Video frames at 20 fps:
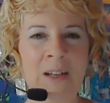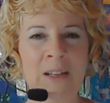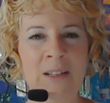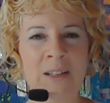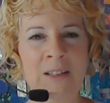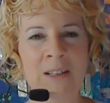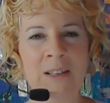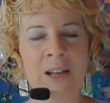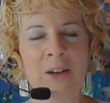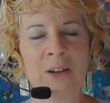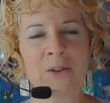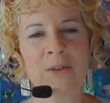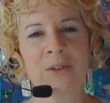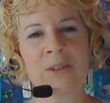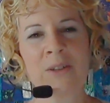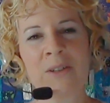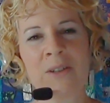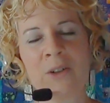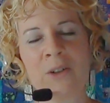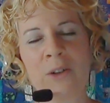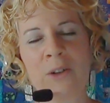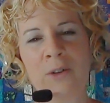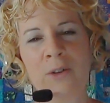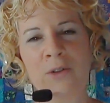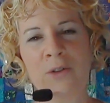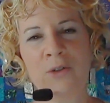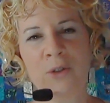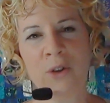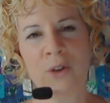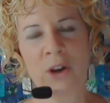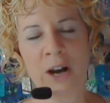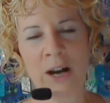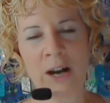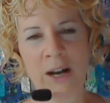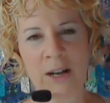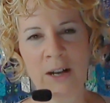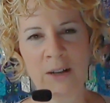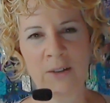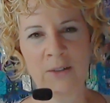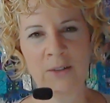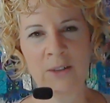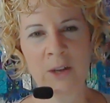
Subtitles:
Now, close your eyes,